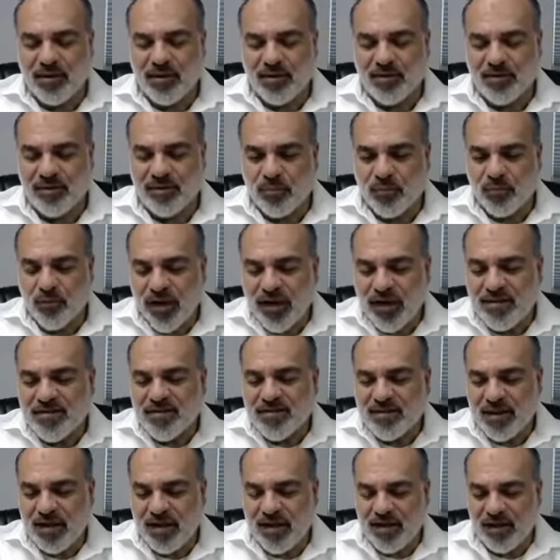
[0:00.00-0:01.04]
the brain
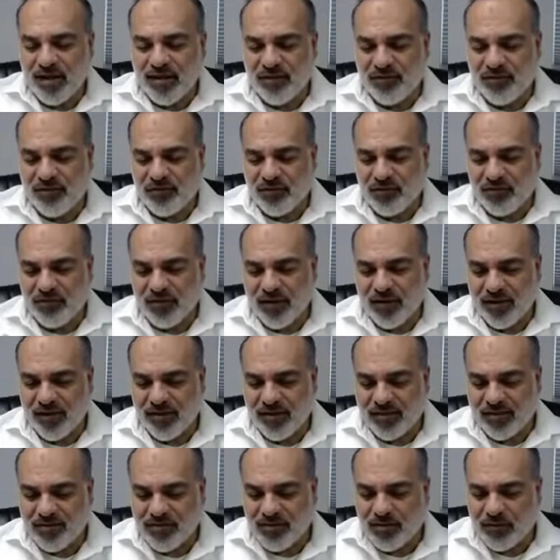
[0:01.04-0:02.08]
science, and then
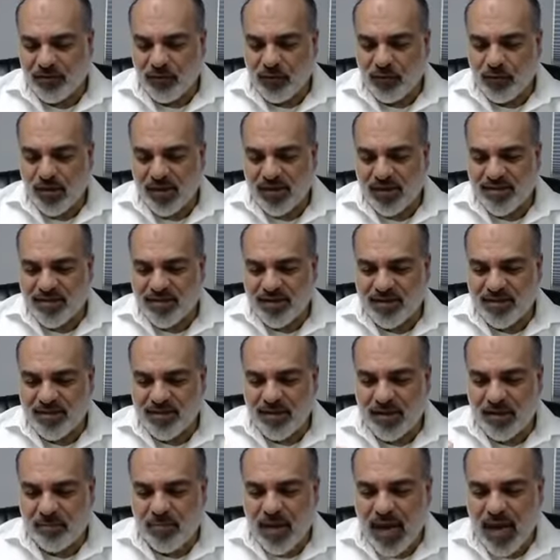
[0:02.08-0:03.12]
into the forensics,
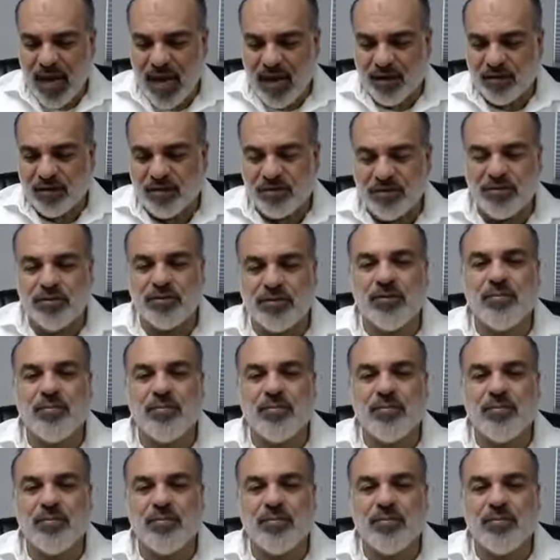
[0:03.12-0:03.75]
then back into the